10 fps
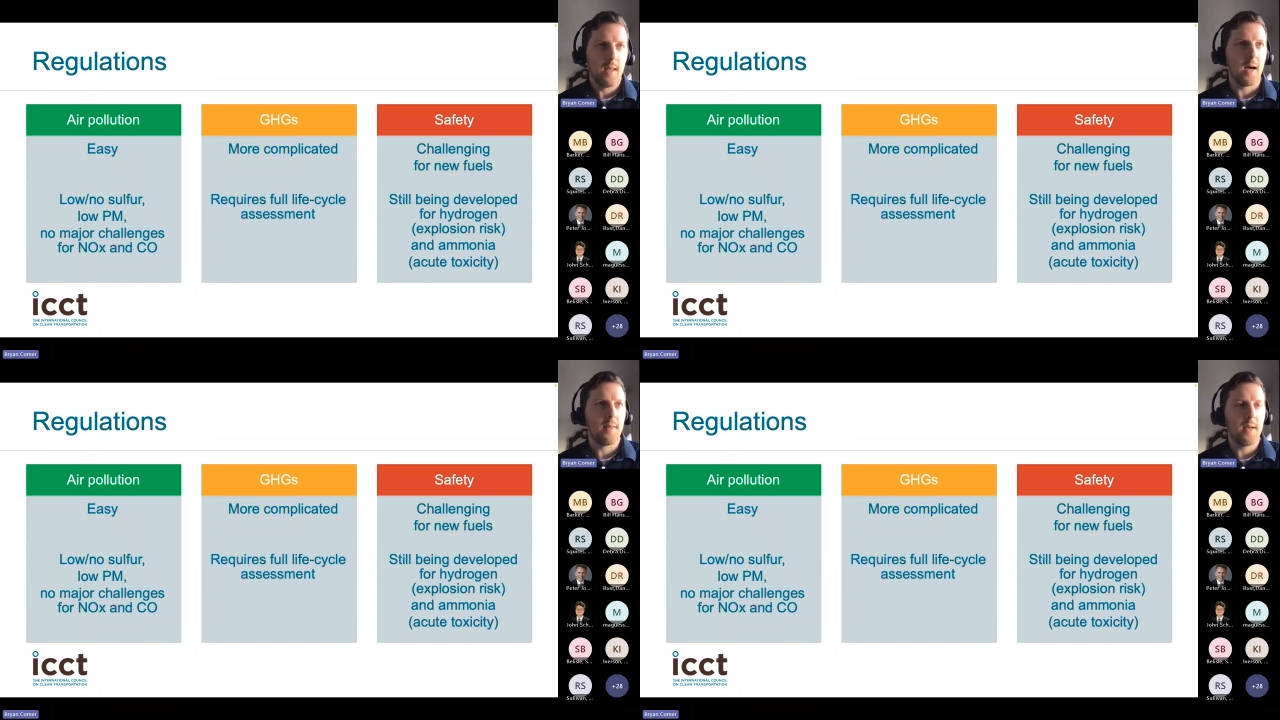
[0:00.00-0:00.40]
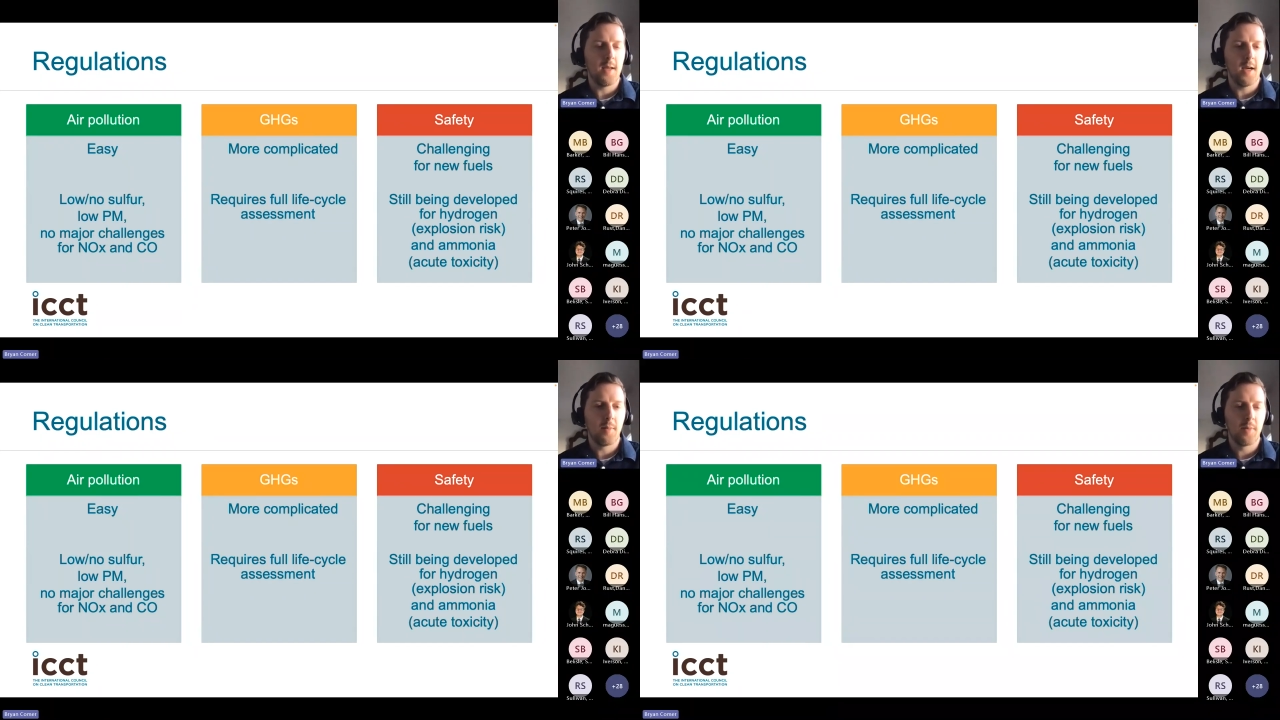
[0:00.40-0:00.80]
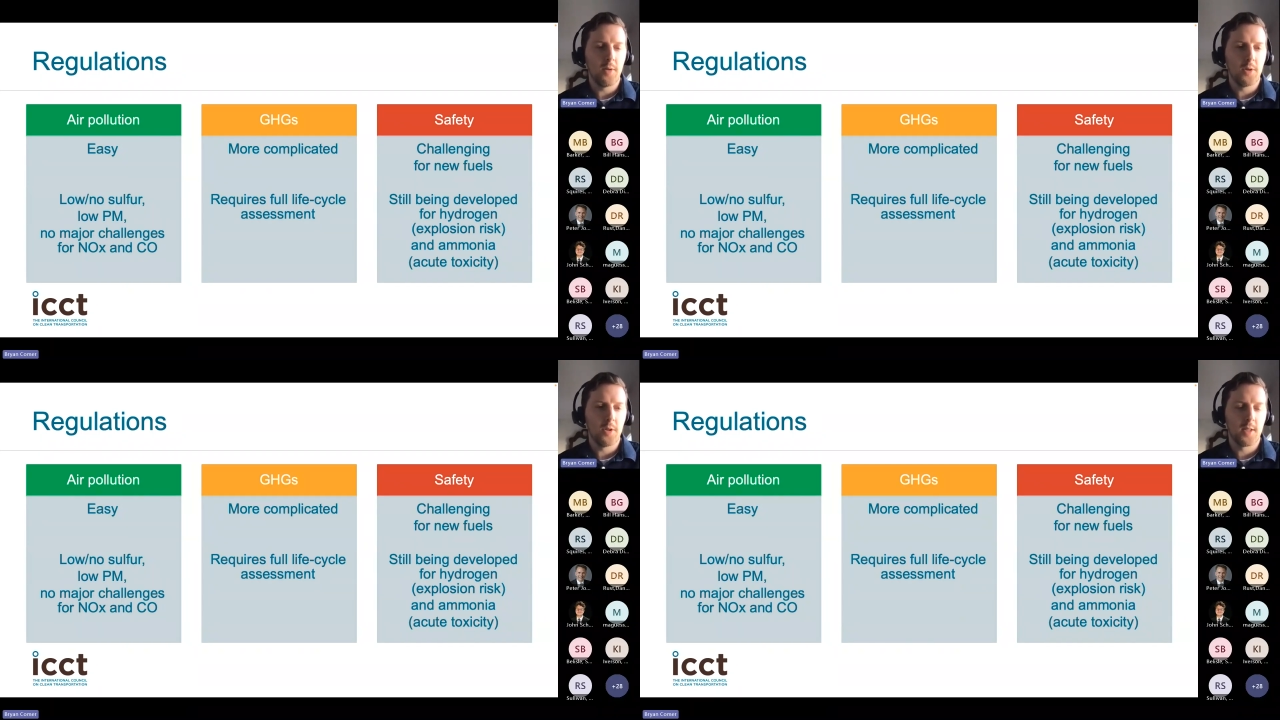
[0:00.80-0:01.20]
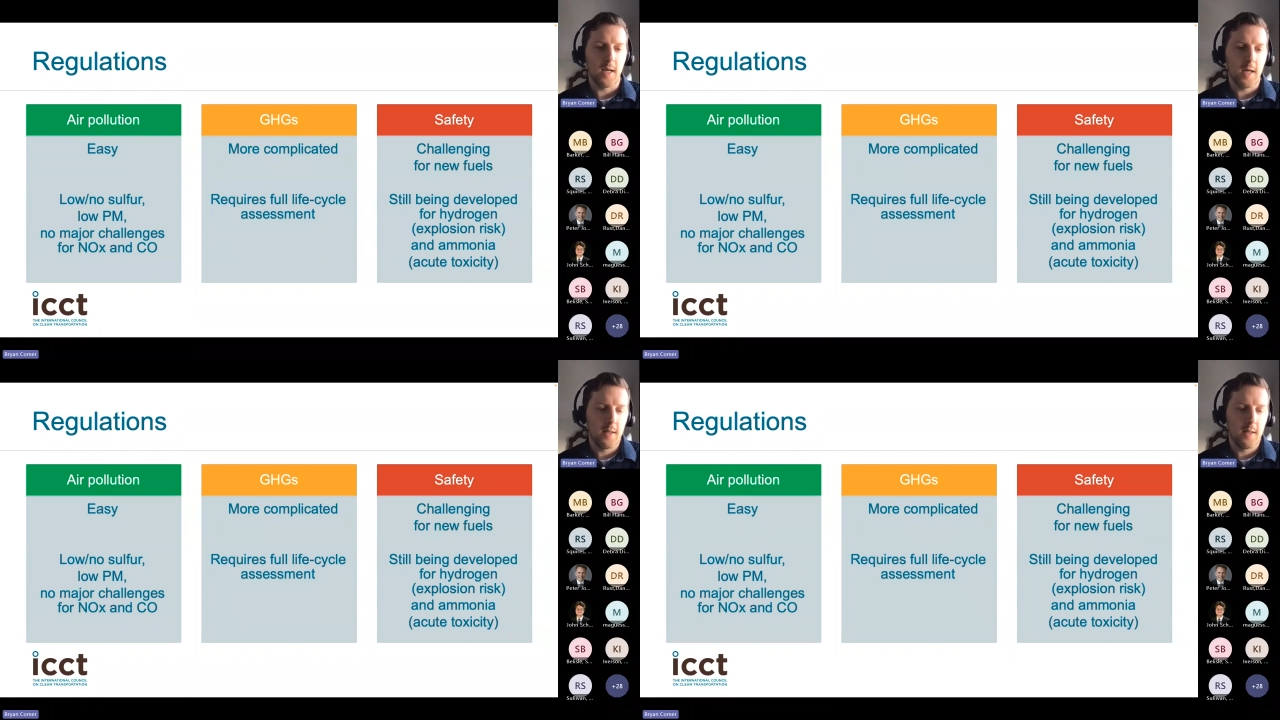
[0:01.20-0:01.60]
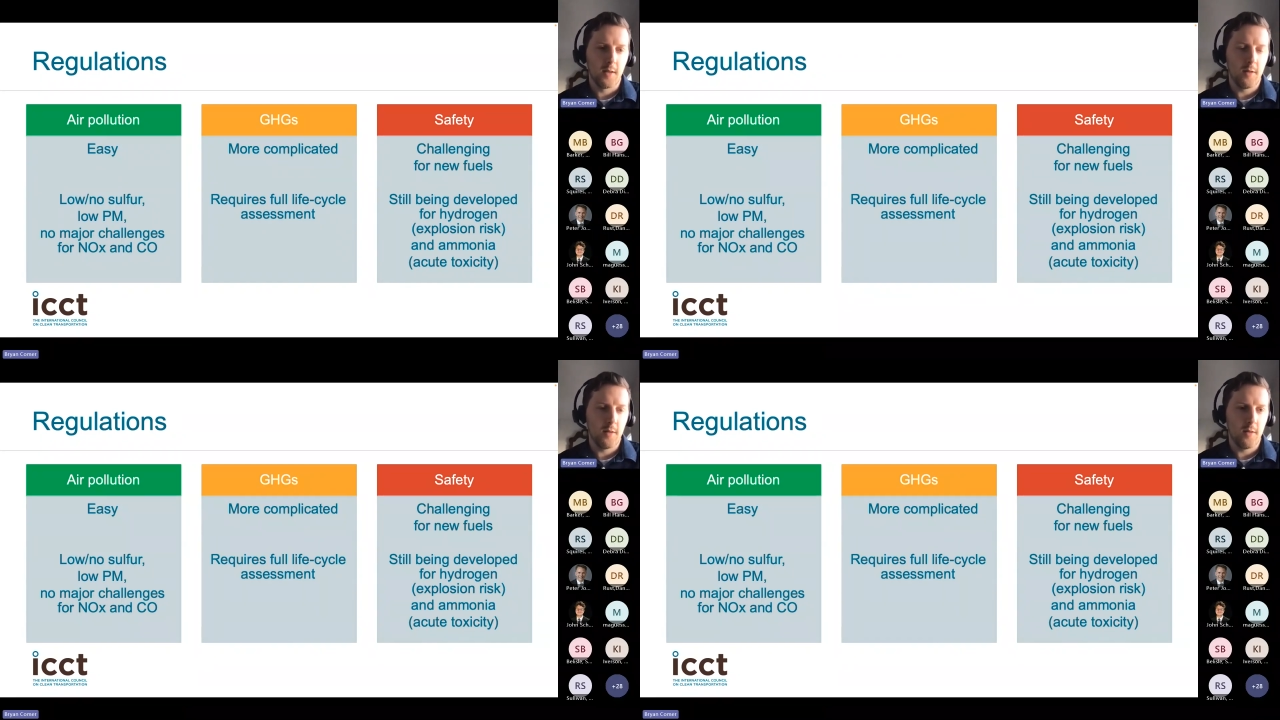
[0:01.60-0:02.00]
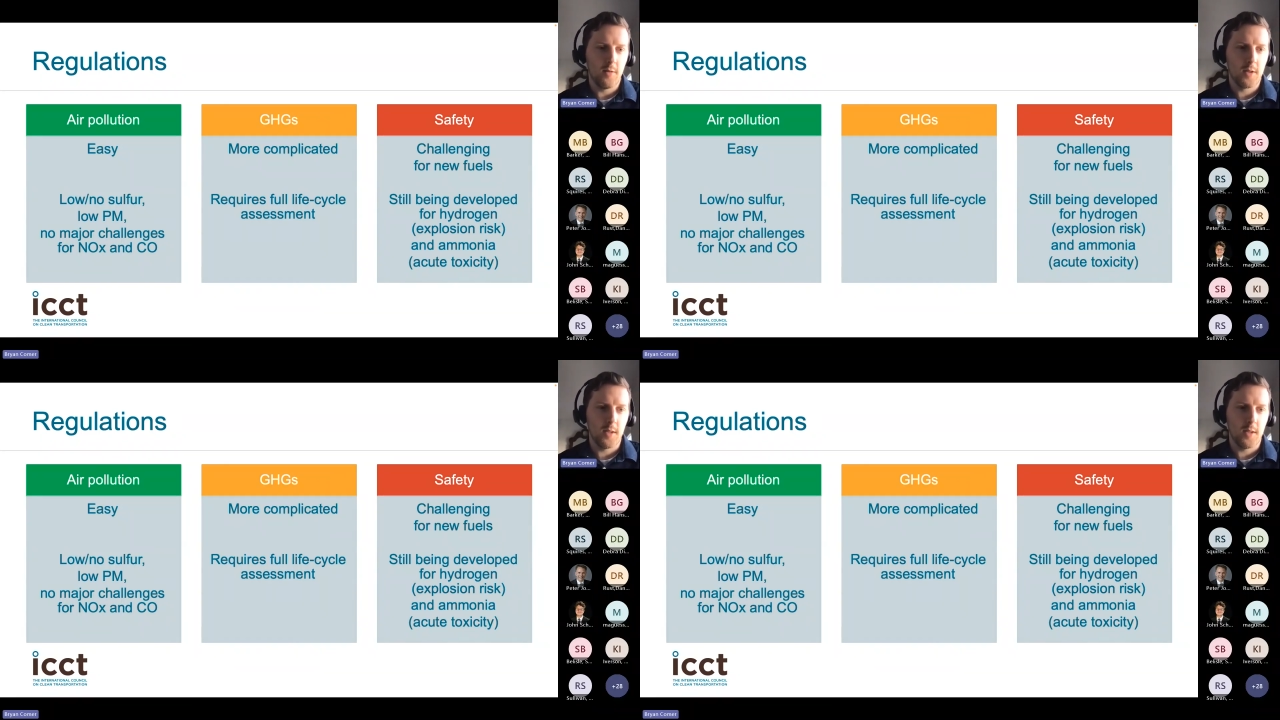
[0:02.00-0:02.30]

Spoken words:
On the air pollution side, the good news